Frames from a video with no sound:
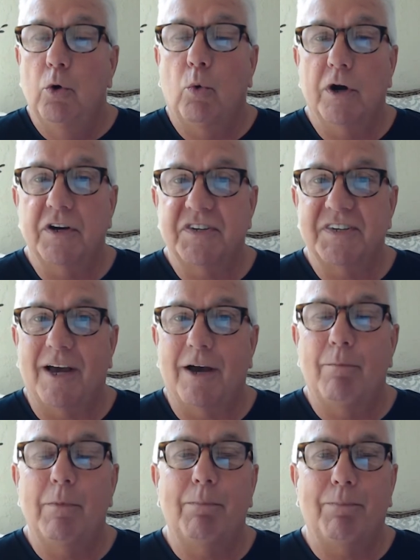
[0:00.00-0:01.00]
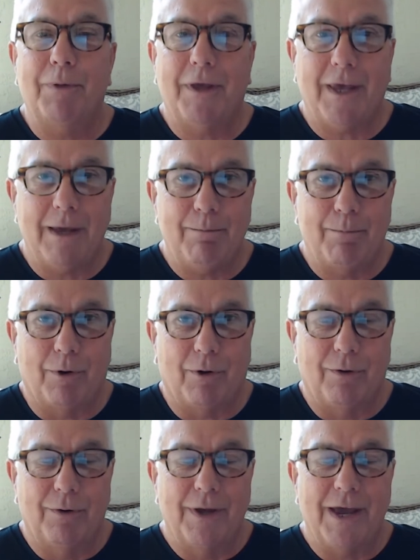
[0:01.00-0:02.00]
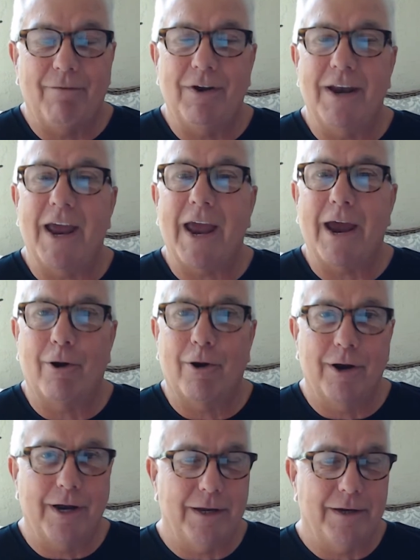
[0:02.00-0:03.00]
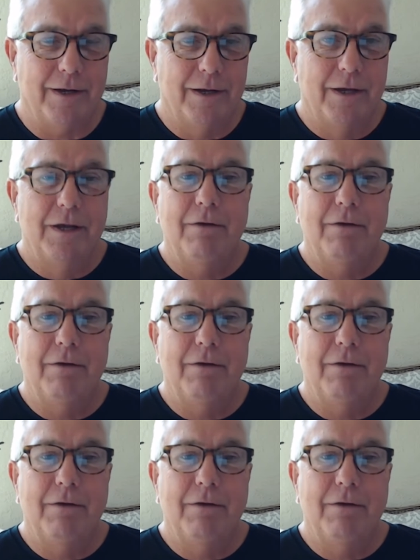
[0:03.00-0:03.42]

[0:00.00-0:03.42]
where some people have inherited